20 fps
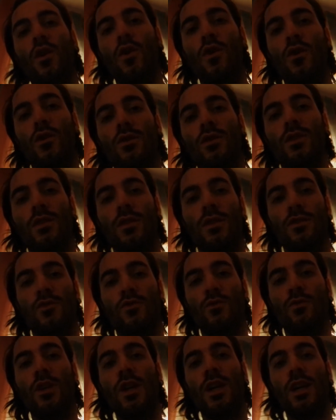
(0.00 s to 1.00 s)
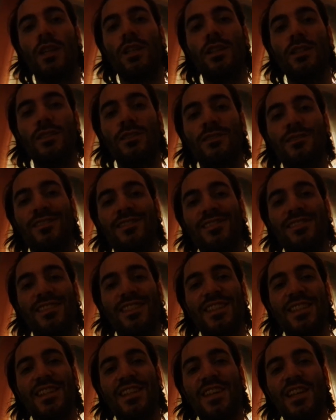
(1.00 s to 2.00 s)
on July,
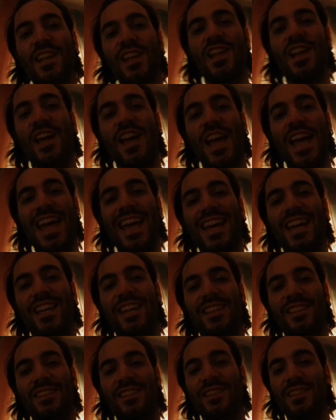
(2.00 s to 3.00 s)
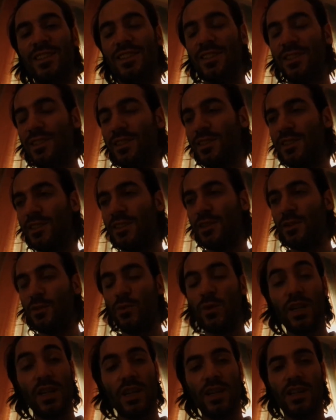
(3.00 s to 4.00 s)

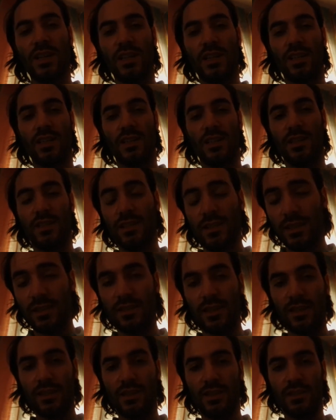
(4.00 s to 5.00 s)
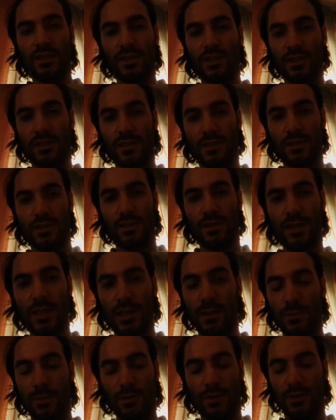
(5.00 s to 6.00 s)
and we are in Italy,
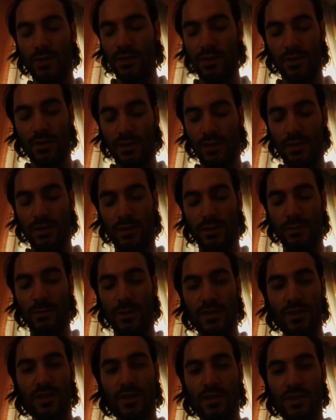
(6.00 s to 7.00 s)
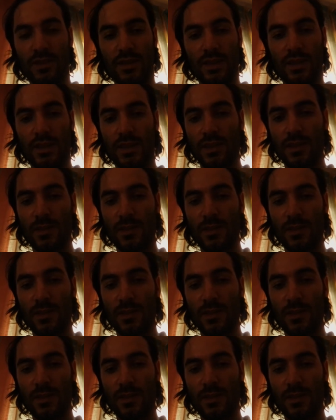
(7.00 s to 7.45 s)
Naples, precisely.